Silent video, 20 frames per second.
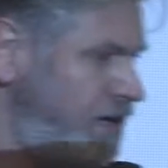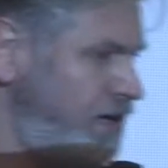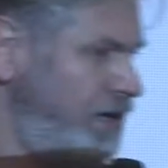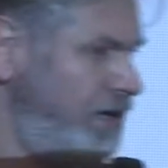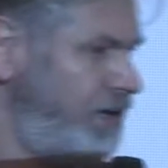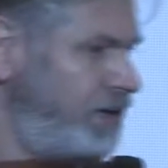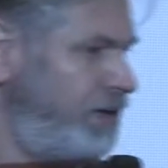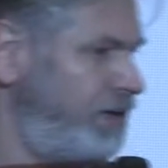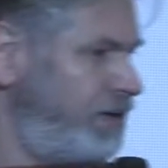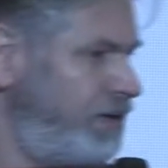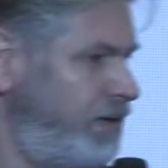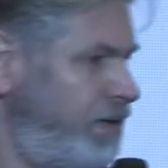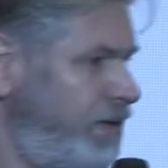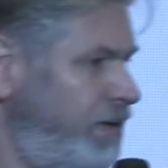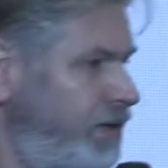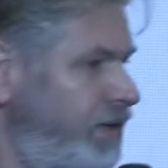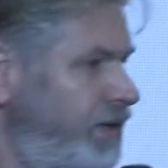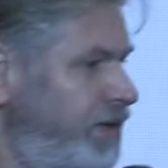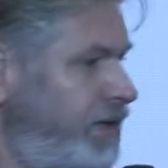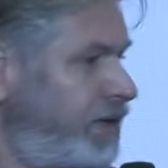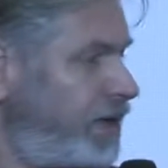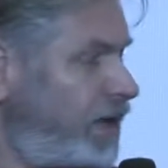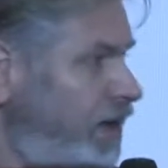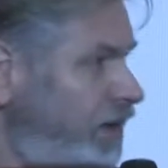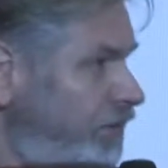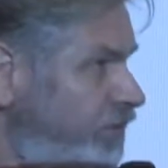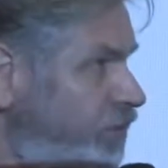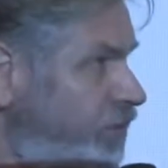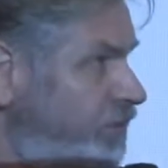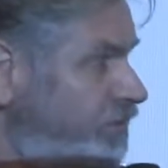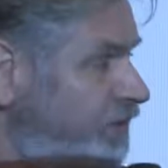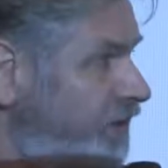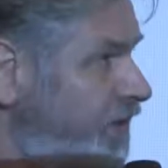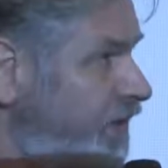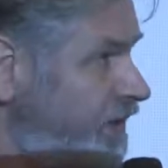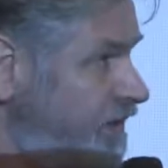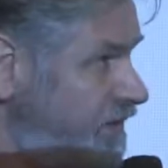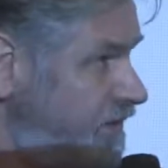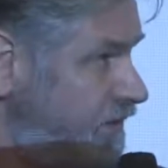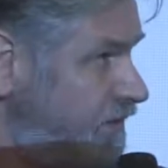in half of
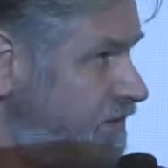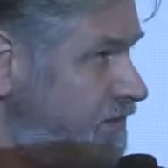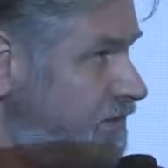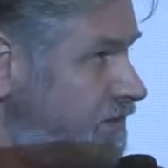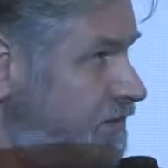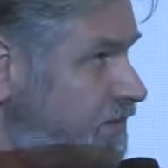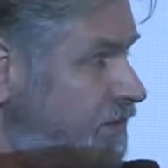cases,